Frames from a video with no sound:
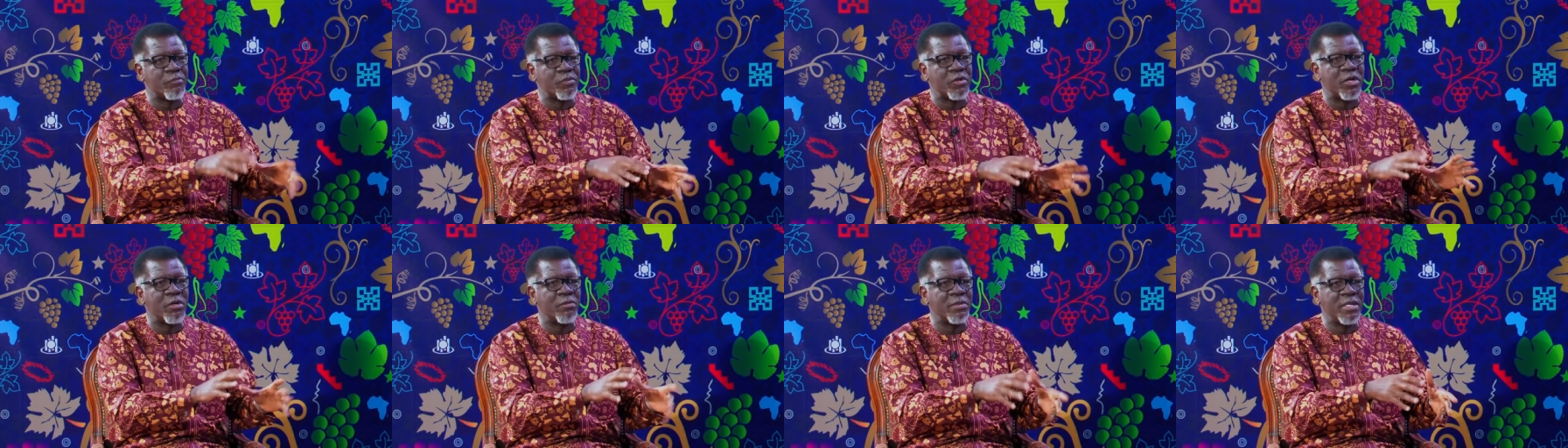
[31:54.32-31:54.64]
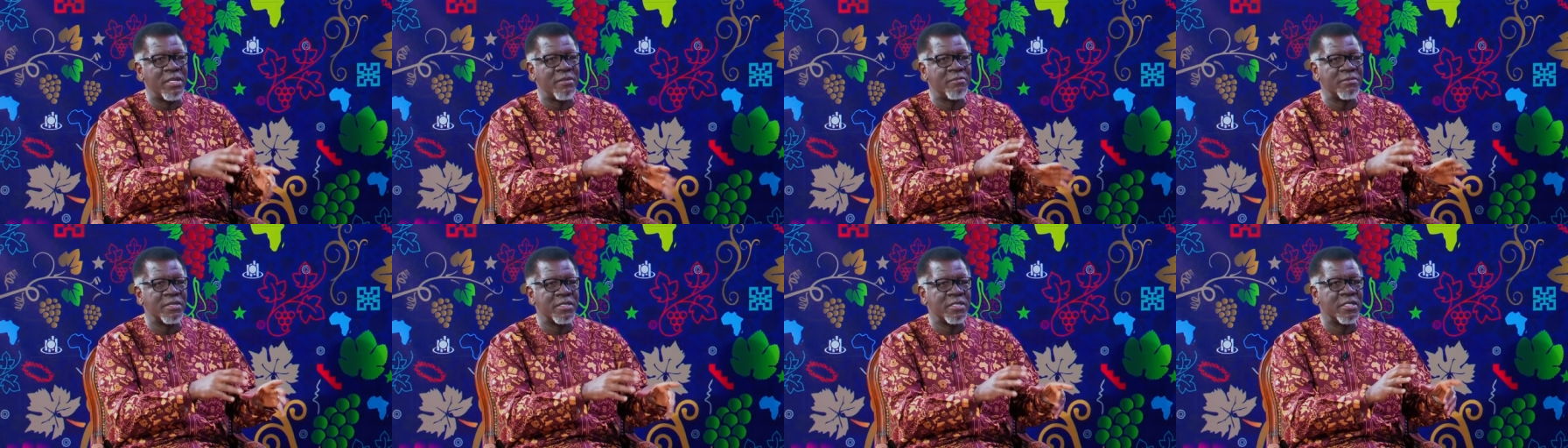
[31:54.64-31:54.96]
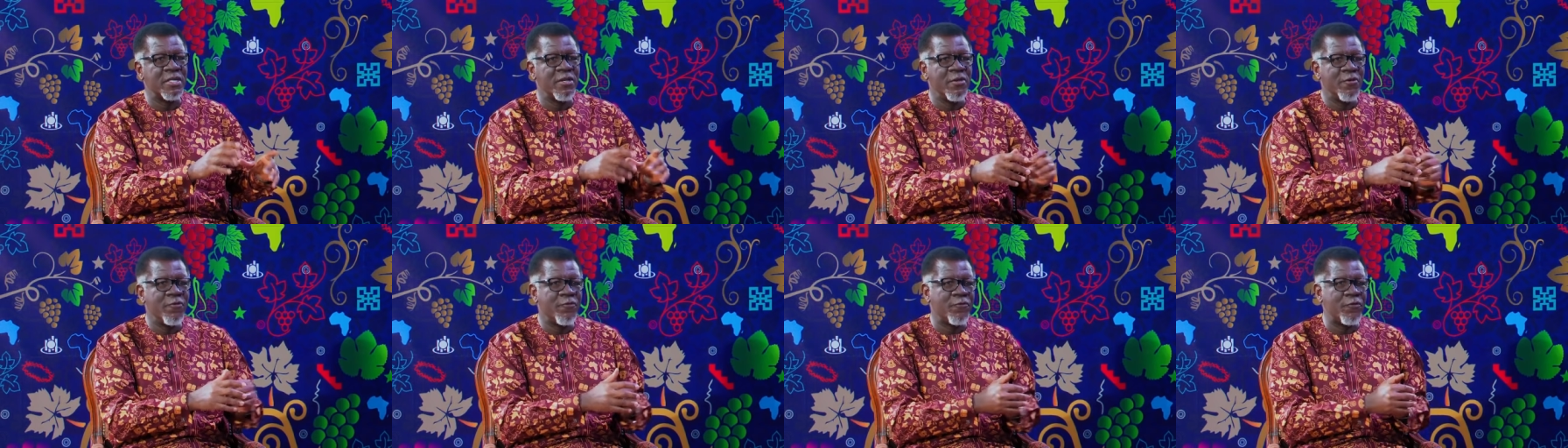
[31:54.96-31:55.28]
problems
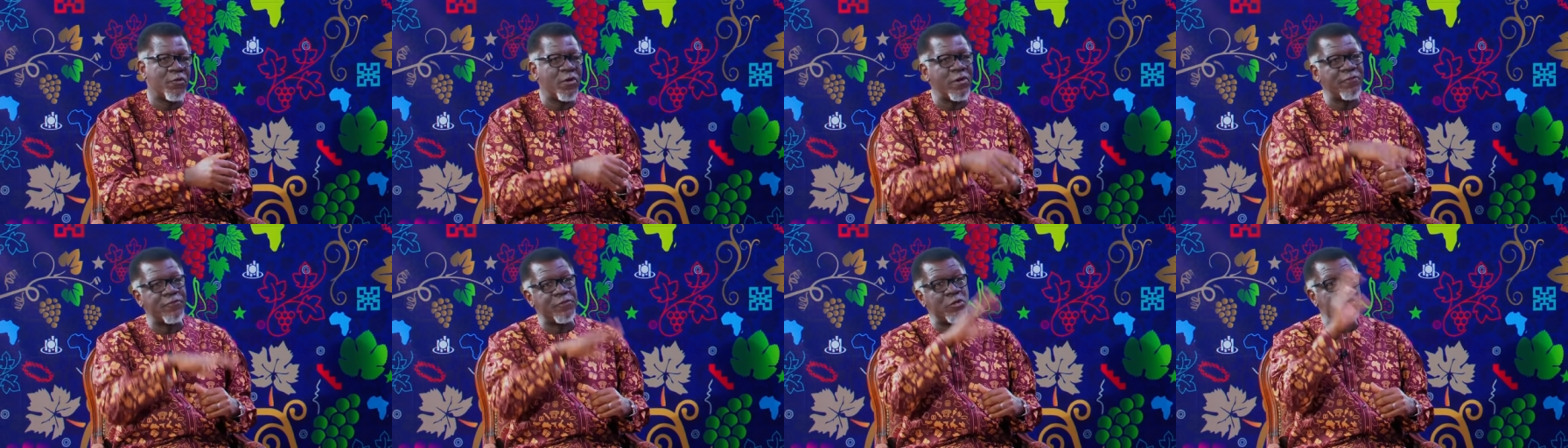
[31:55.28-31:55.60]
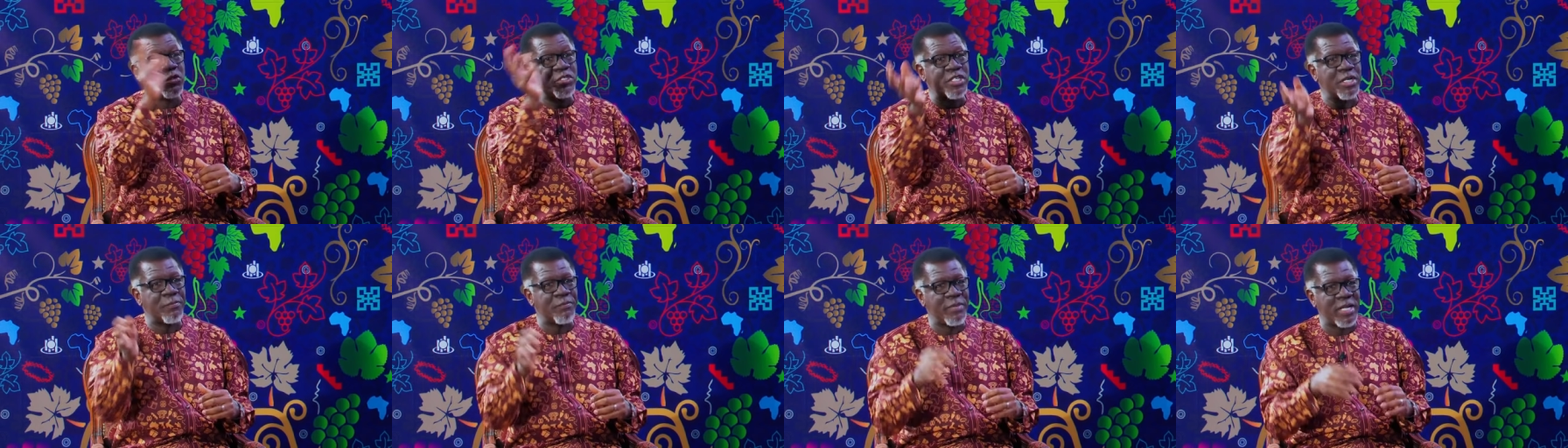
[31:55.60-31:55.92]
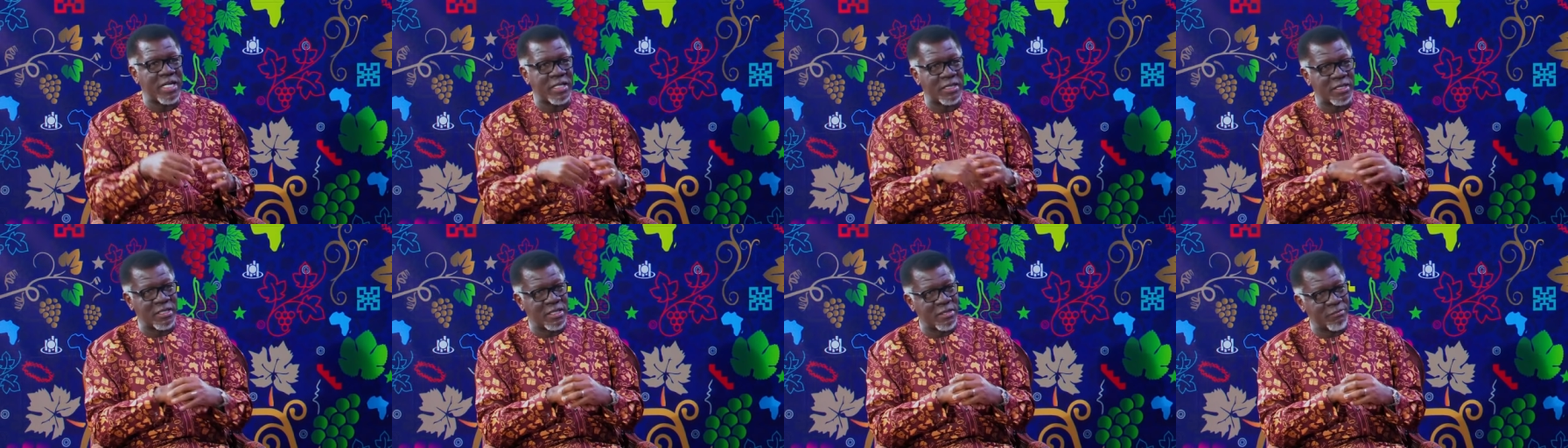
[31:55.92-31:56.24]
for a future
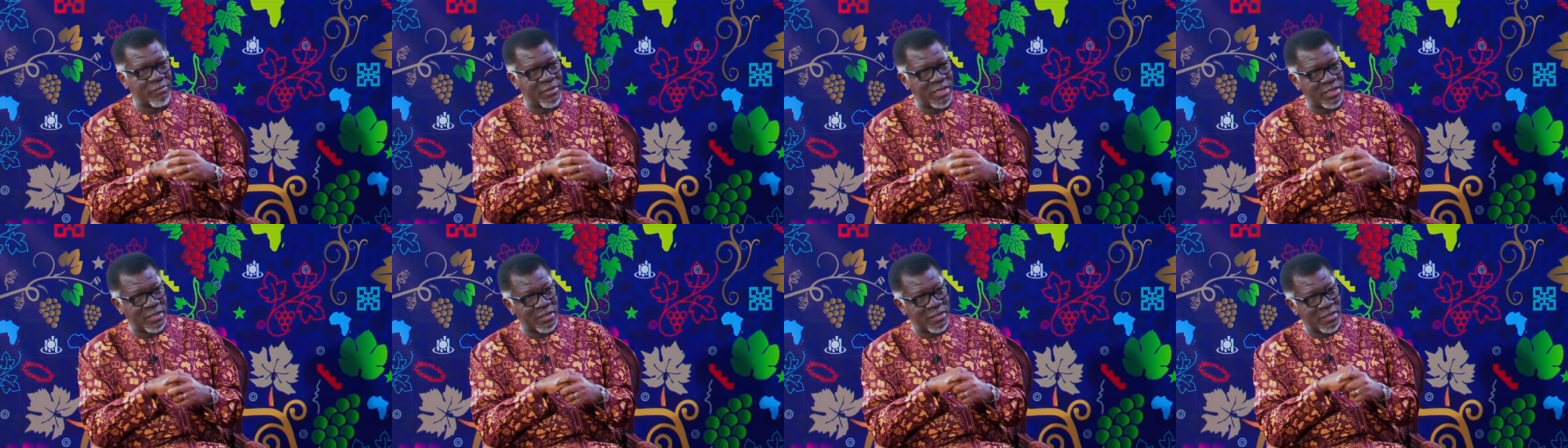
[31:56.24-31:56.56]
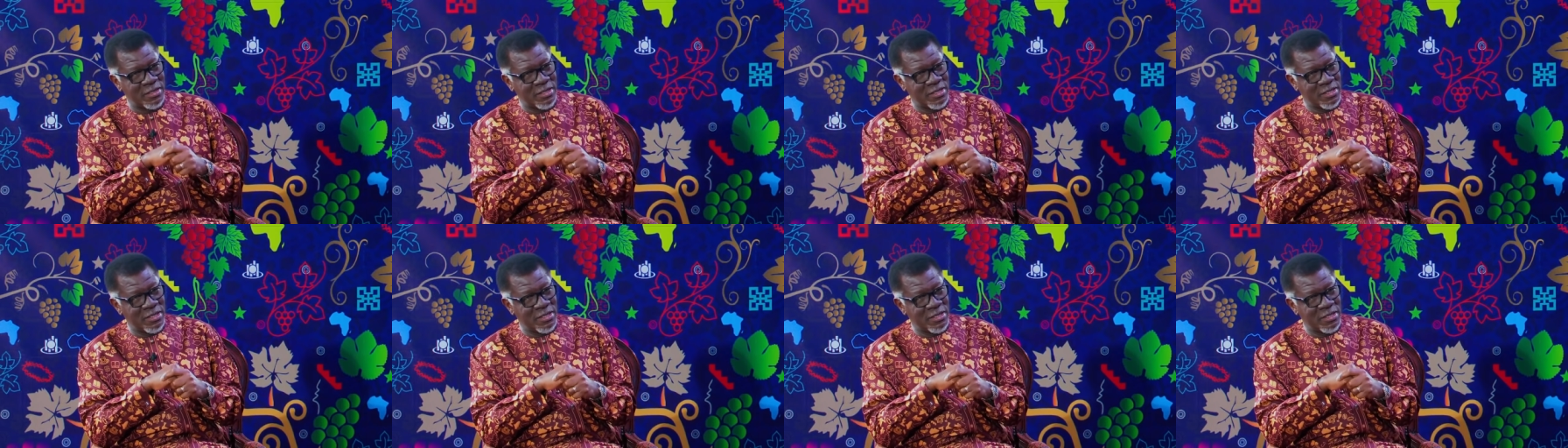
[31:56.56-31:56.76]
partner, but